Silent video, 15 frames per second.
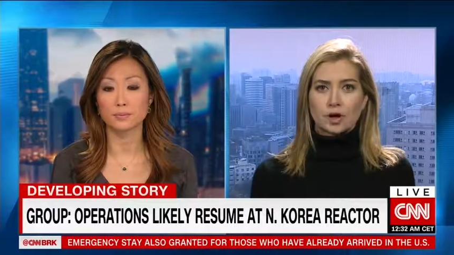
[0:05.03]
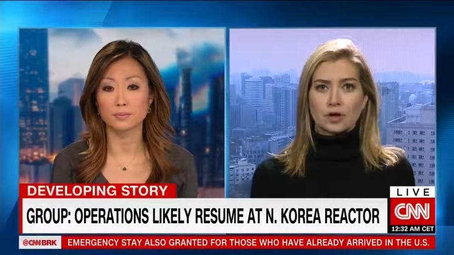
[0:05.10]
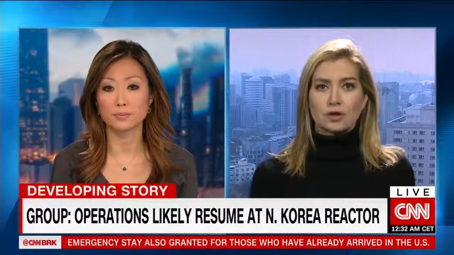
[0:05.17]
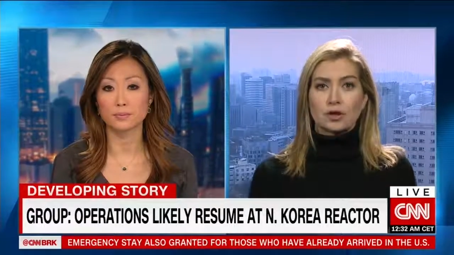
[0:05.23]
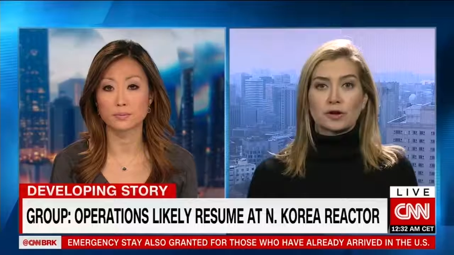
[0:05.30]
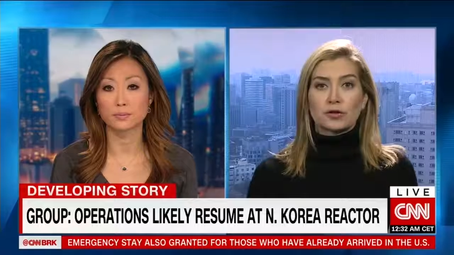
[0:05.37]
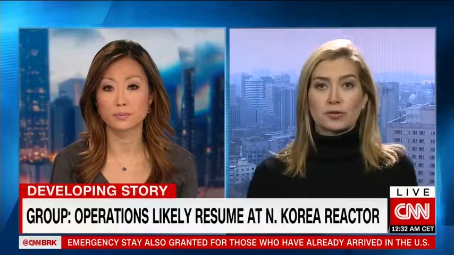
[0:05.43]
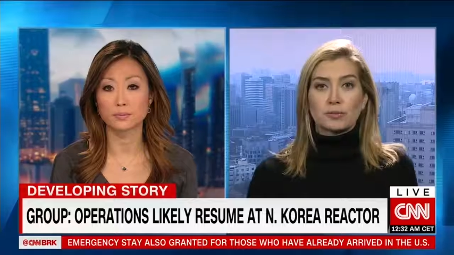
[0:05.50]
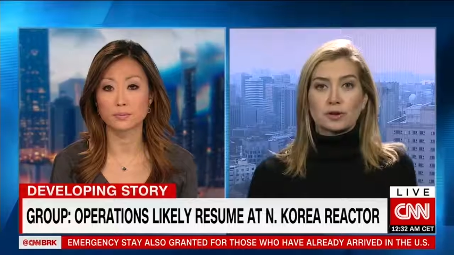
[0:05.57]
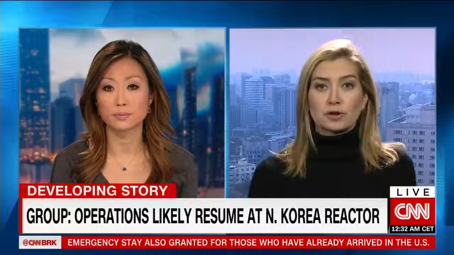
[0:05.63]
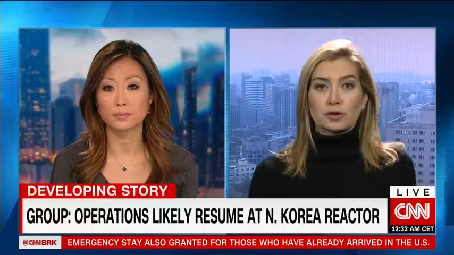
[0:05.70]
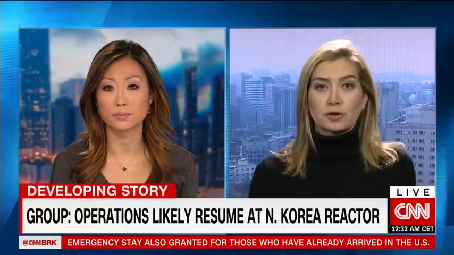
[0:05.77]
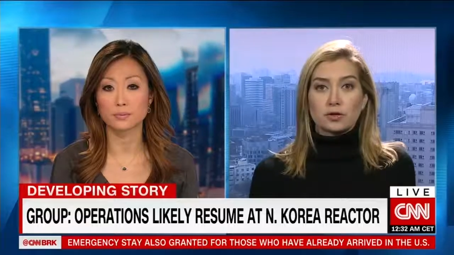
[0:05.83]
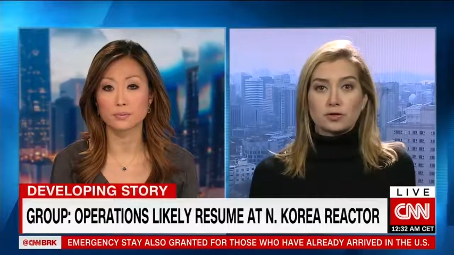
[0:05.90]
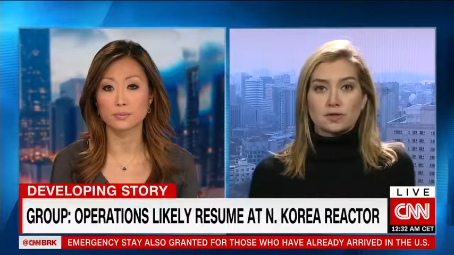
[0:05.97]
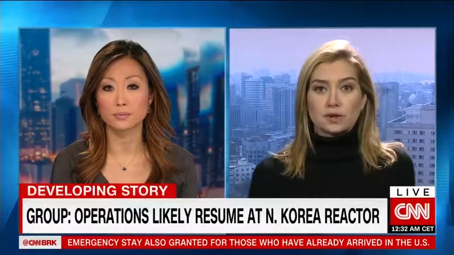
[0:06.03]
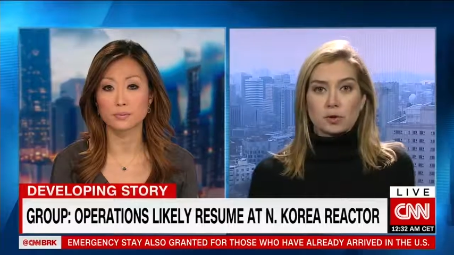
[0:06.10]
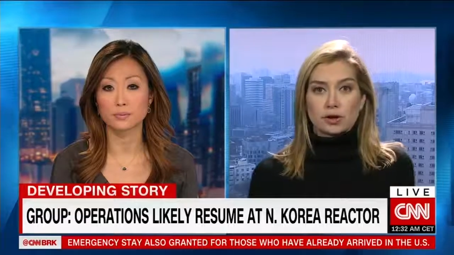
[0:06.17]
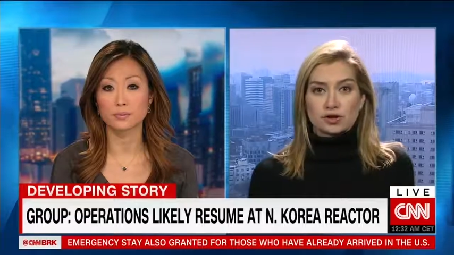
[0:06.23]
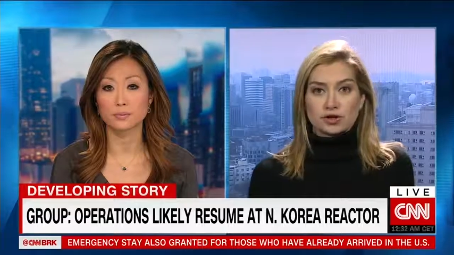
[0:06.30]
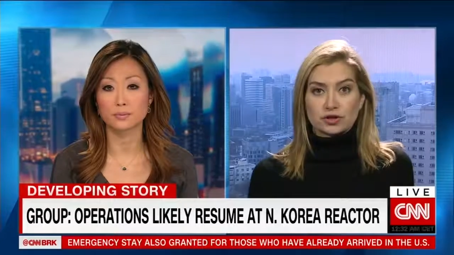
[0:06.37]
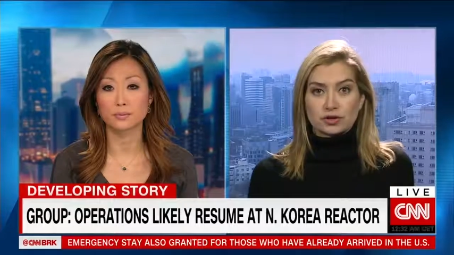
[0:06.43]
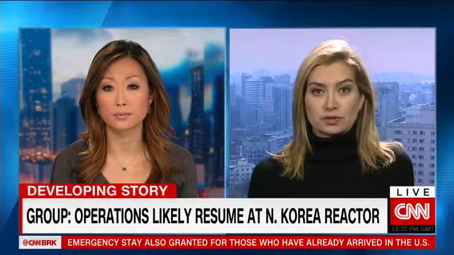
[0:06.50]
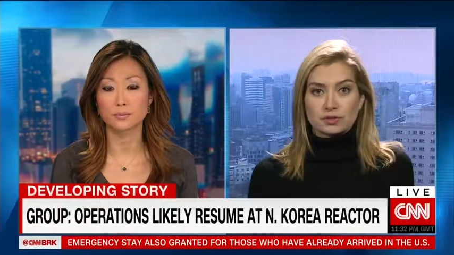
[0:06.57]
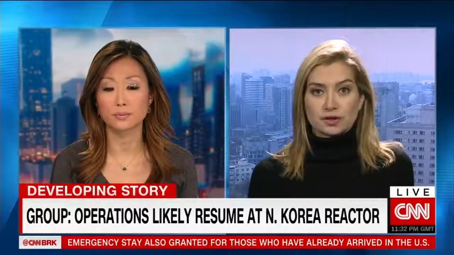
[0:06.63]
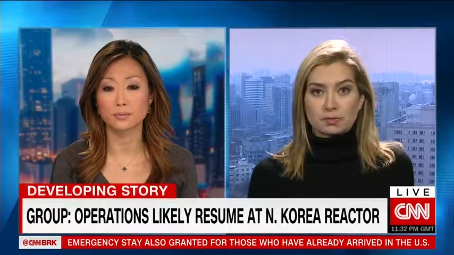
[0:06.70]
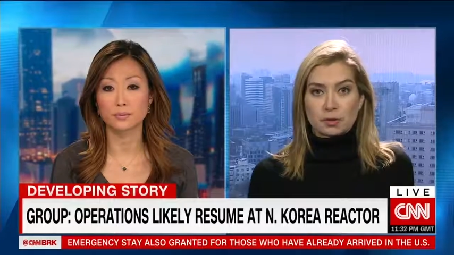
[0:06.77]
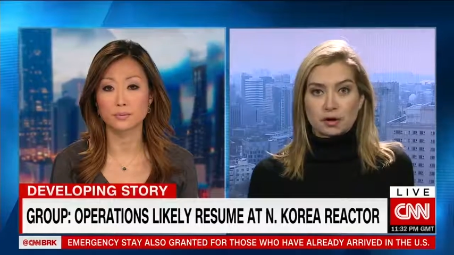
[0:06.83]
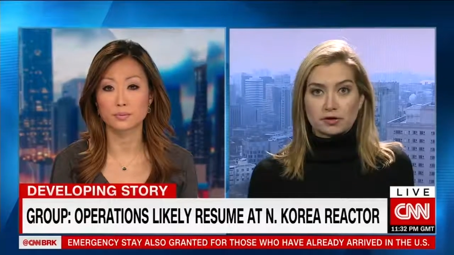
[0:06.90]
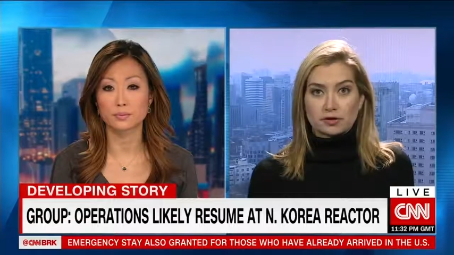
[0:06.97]
Speaker 1: Look, they're being closely watched and closely
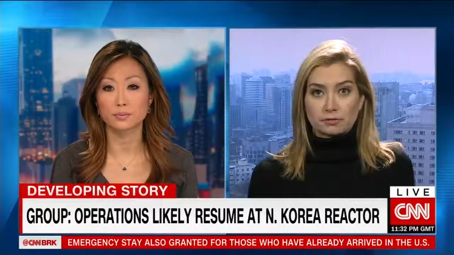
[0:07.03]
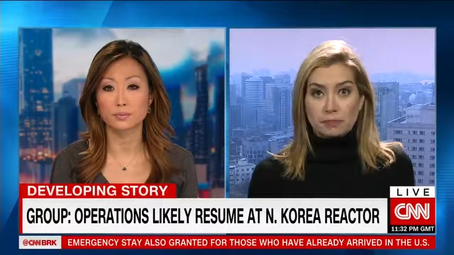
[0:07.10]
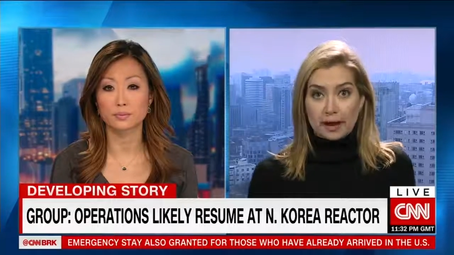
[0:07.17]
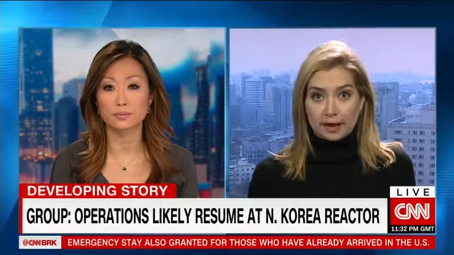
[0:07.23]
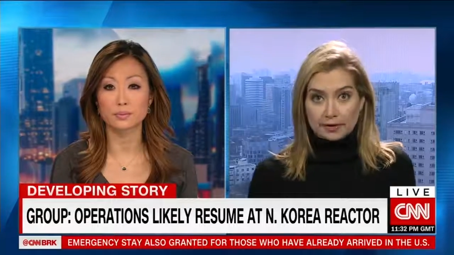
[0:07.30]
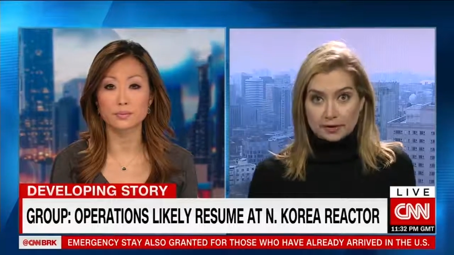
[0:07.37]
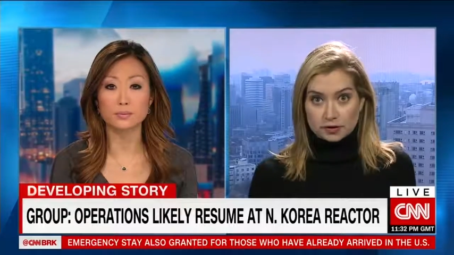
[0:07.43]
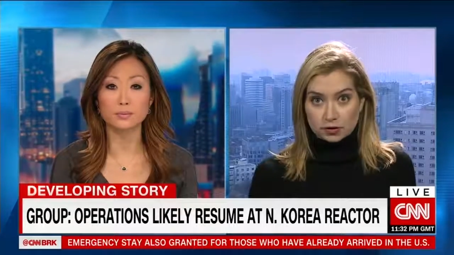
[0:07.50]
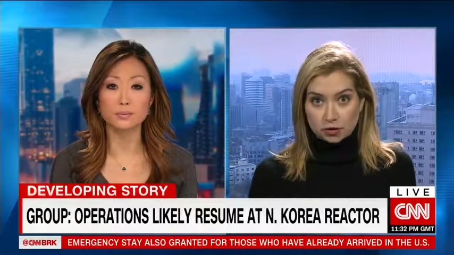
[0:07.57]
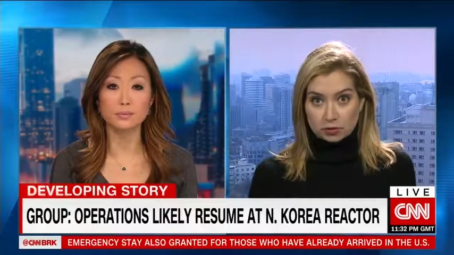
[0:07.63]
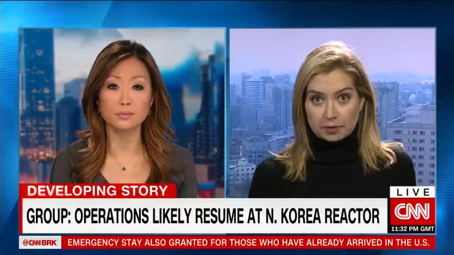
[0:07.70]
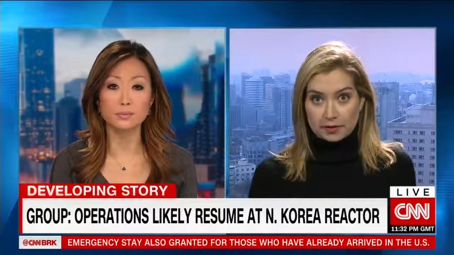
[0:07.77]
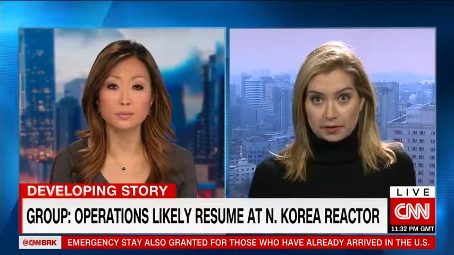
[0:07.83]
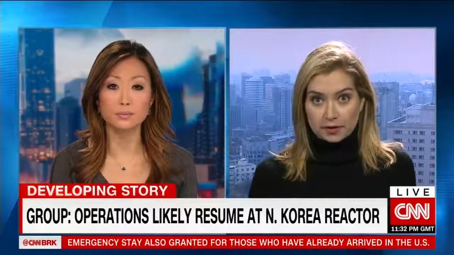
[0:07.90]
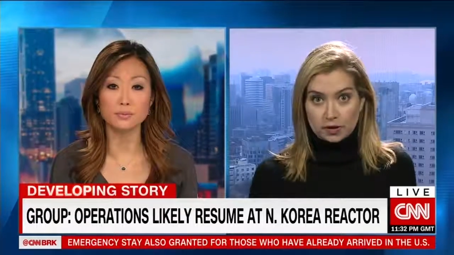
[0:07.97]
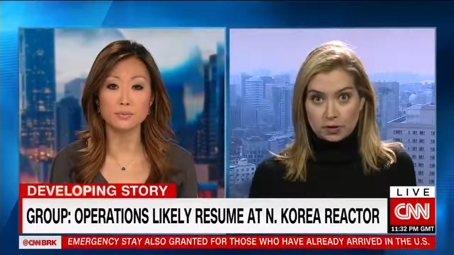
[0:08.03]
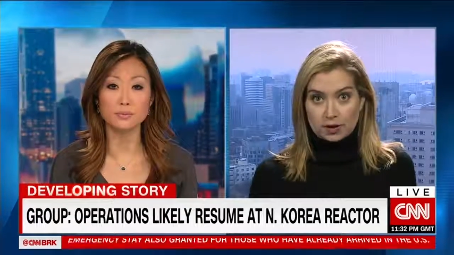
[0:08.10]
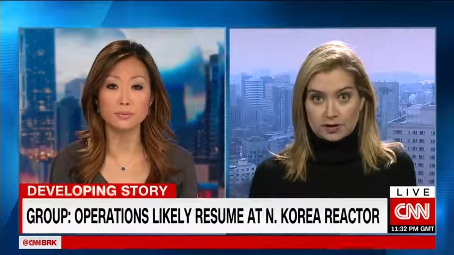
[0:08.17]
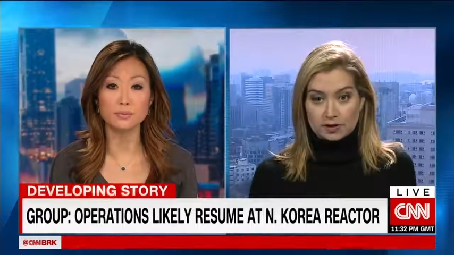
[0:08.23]
monitored by this group in the U.S.,